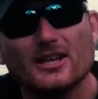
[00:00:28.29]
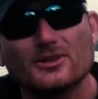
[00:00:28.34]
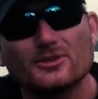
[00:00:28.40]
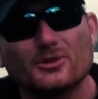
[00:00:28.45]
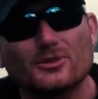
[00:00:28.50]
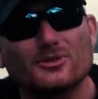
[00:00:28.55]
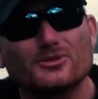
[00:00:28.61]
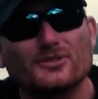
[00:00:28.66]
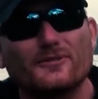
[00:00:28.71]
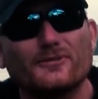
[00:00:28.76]

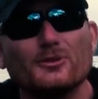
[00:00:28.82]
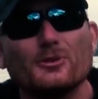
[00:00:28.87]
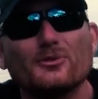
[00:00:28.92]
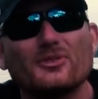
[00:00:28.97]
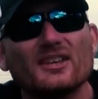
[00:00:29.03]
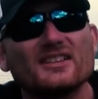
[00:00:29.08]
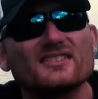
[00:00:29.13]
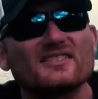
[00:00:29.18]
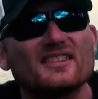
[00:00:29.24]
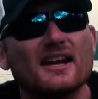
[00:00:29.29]
So there's a few
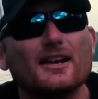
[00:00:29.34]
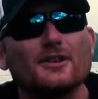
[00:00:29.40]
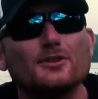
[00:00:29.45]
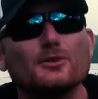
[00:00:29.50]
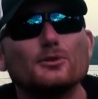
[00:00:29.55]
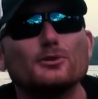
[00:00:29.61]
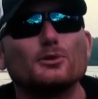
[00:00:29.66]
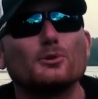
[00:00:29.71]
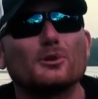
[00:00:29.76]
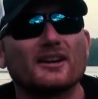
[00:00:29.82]
things that I
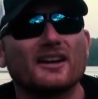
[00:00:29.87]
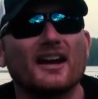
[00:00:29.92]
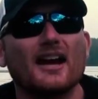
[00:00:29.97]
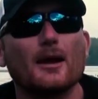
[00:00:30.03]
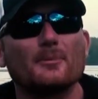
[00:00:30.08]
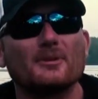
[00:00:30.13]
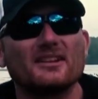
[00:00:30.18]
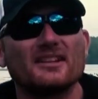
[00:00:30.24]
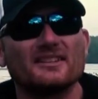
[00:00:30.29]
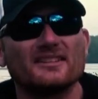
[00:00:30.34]
do to
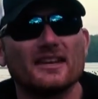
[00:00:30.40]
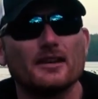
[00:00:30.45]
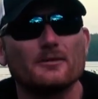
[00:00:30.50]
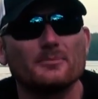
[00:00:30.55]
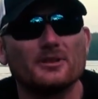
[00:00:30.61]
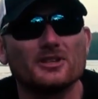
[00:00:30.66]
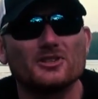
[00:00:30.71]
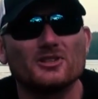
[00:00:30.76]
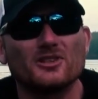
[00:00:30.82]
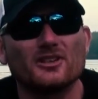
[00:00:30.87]
accommodate that and
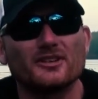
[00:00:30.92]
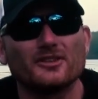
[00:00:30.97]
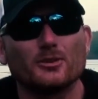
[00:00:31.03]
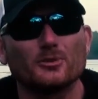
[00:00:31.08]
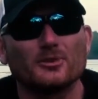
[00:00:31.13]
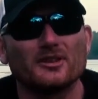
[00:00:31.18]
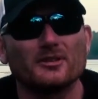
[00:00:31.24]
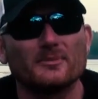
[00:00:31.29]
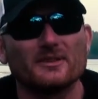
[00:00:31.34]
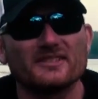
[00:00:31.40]
make sure I
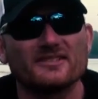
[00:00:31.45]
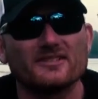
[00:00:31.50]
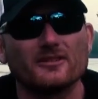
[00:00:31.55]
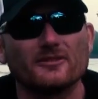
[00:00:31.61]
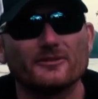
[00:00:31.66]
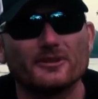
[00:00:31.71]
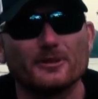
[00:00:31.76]
don't get myself